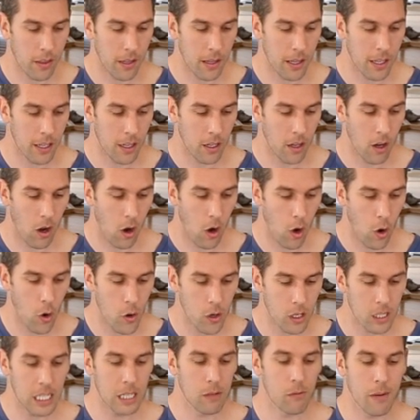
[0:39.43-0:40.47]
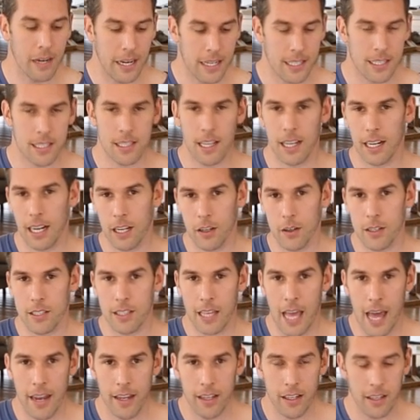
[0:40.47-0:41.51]
the only reason that I
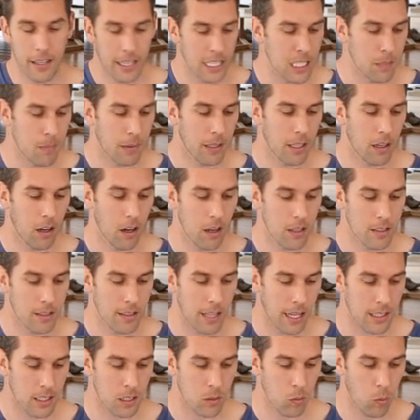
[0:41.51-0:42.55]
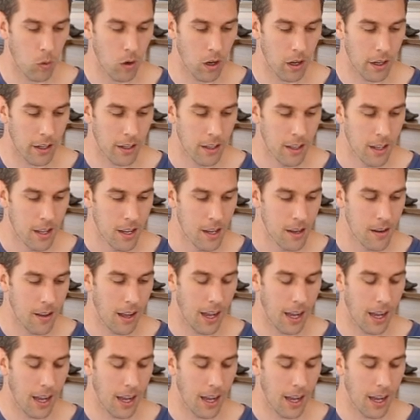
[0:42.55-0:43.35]
use Canon is because that's what